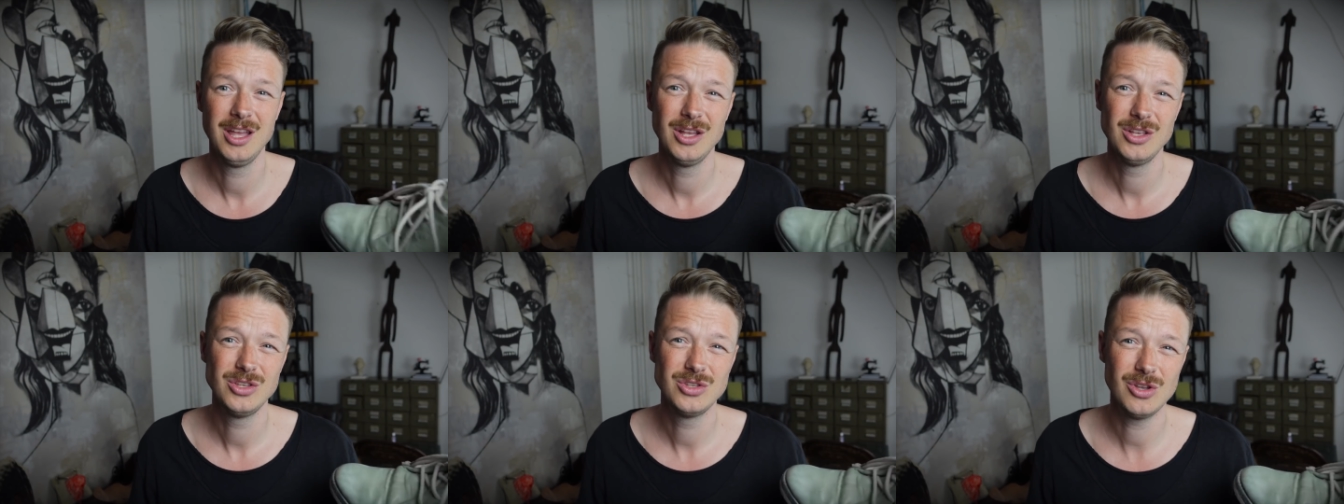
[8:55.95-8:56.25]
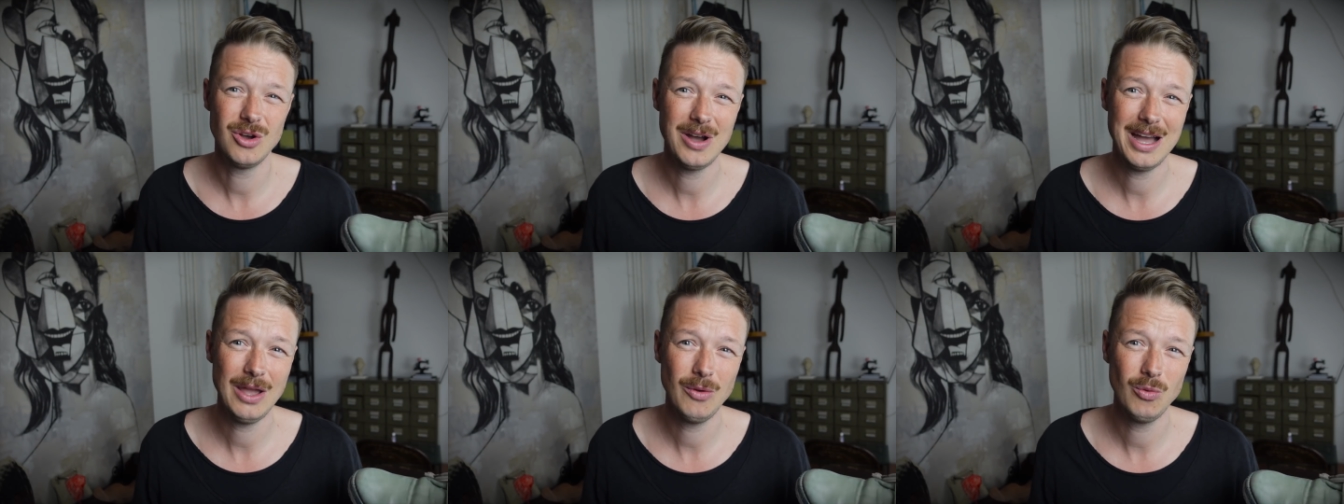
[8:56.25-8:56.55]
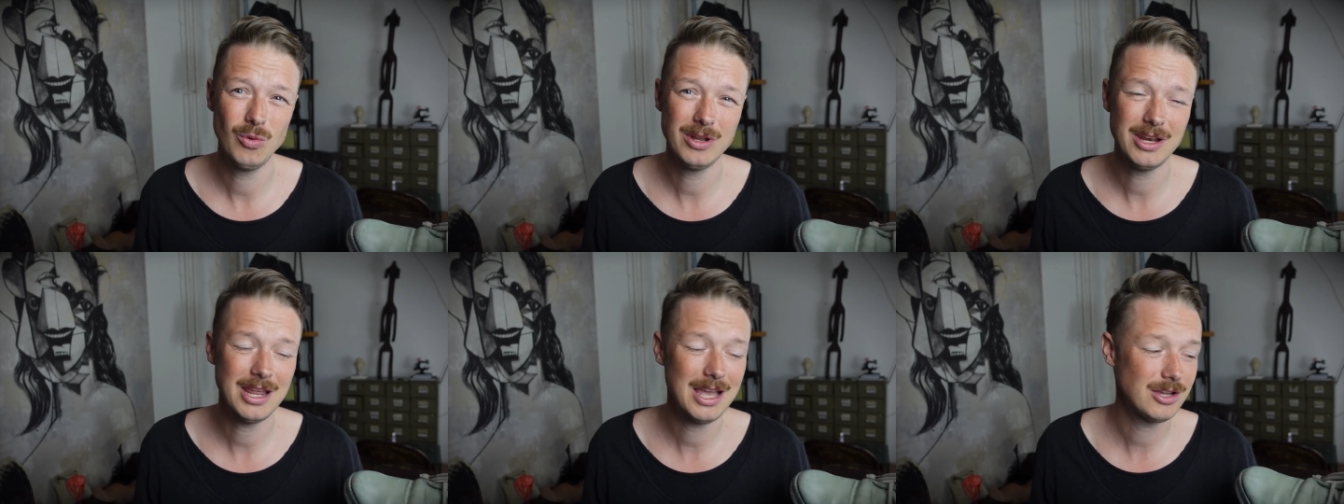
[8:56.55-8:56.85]
So I
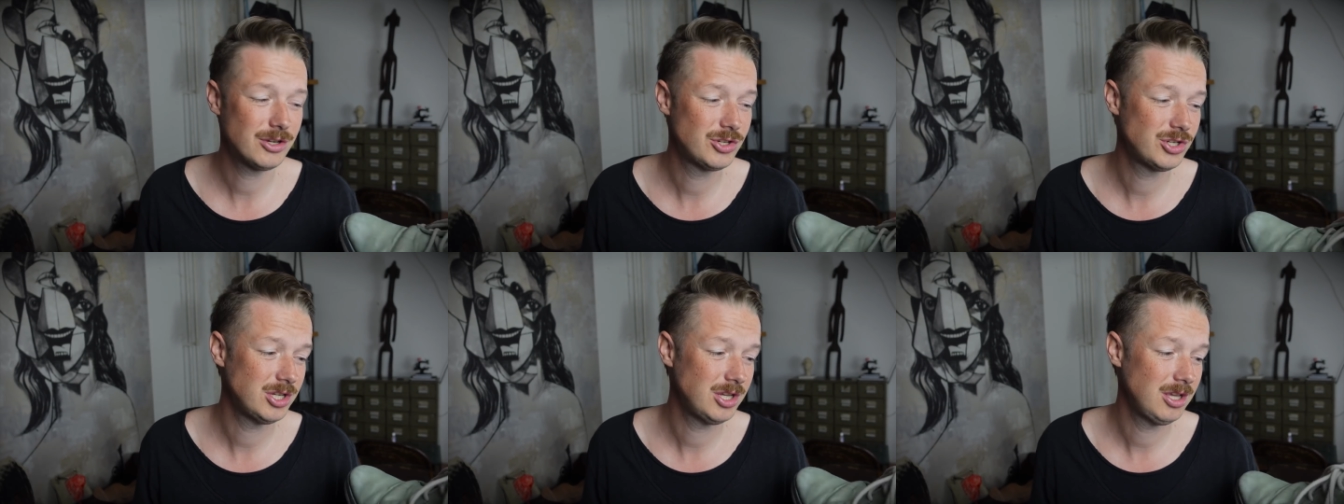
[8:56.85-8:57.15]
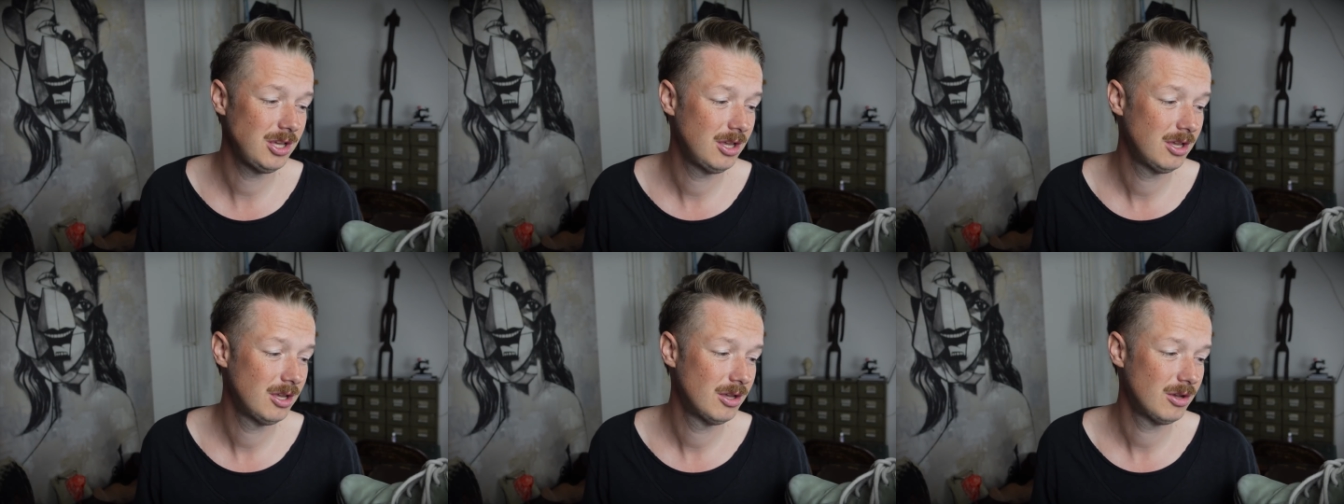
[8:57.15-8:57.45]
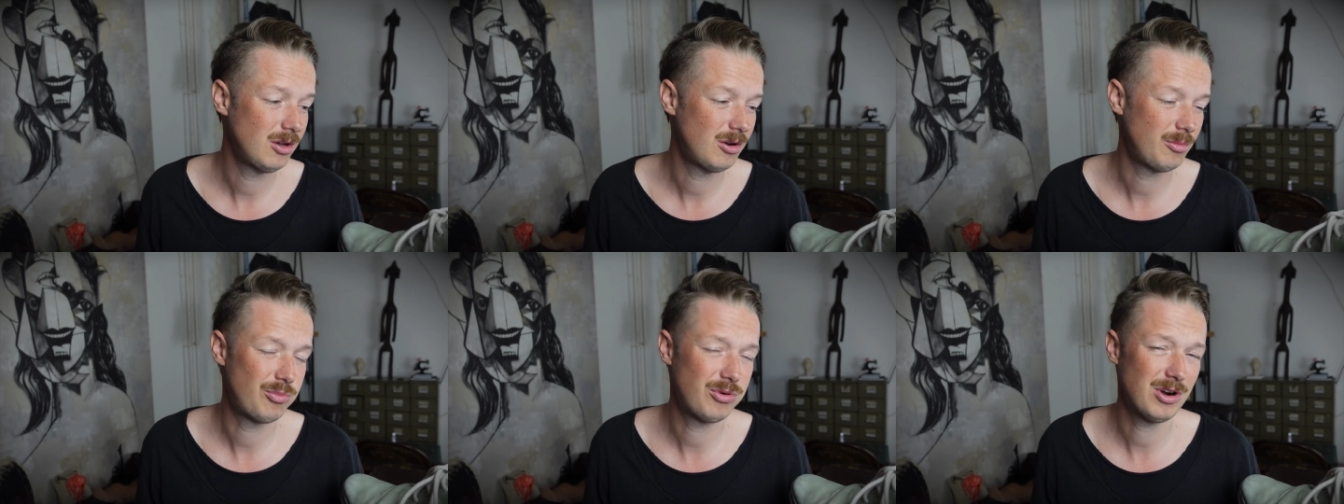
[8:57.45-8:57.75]
would actually,
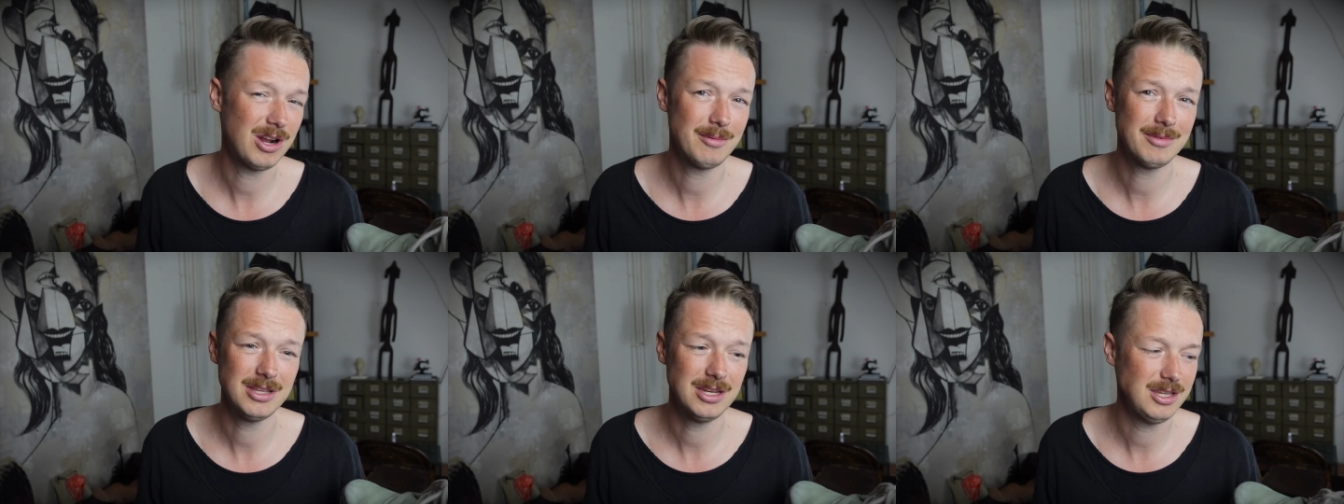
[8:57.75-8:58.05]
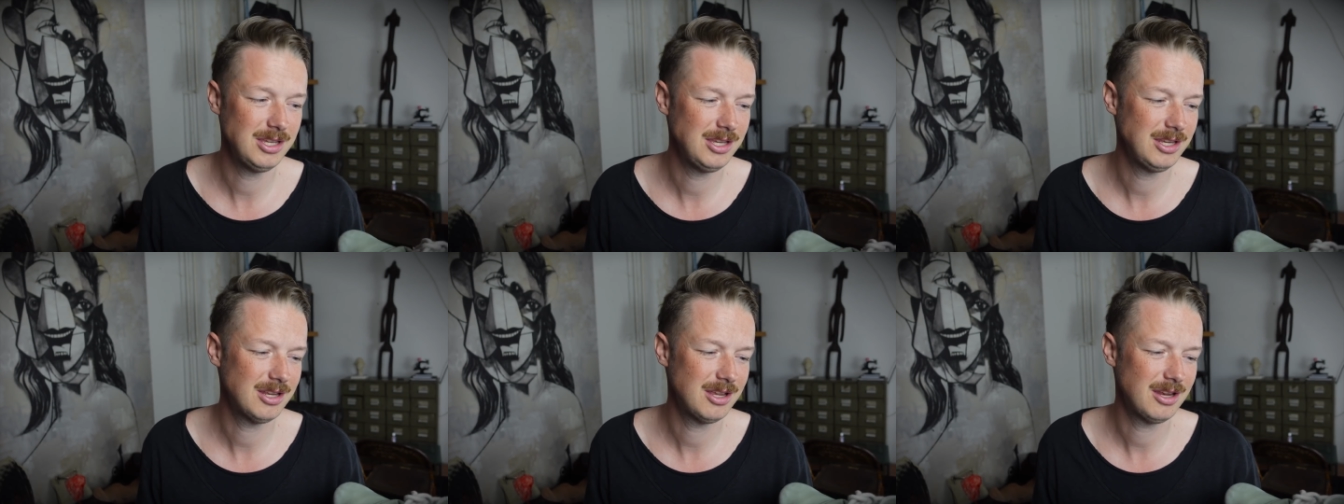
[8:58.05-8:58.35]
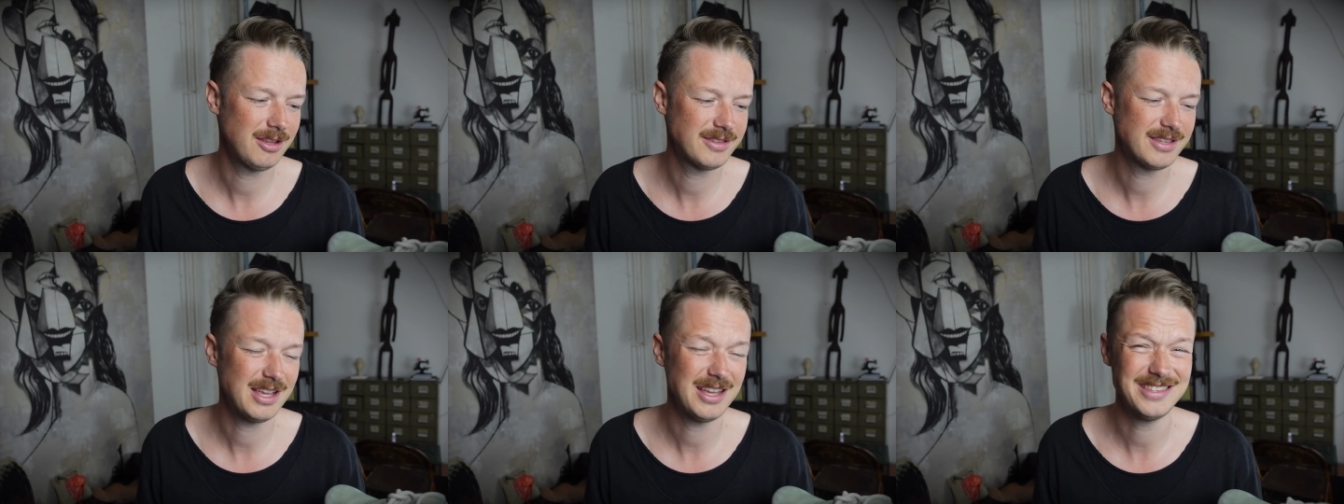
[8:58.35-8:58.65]
or probably need a
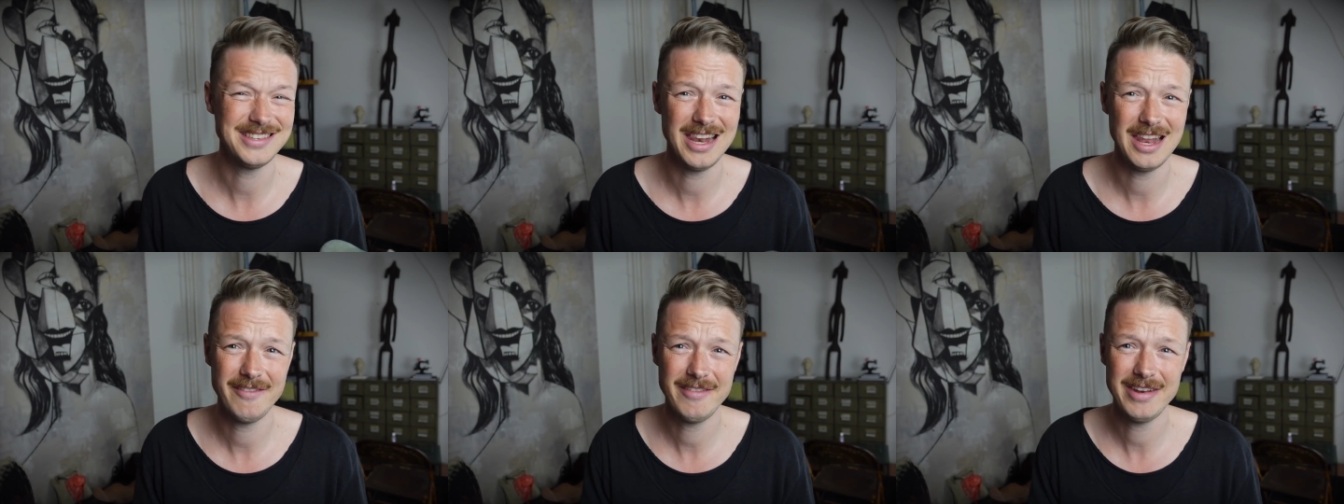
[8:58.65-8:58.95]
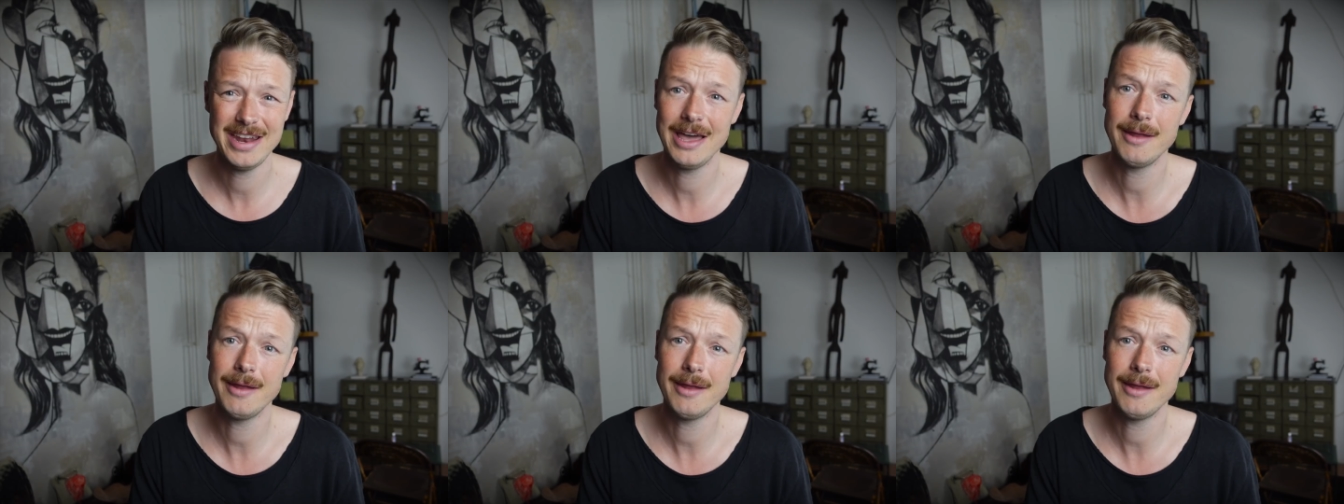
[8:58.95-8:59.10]
size 11.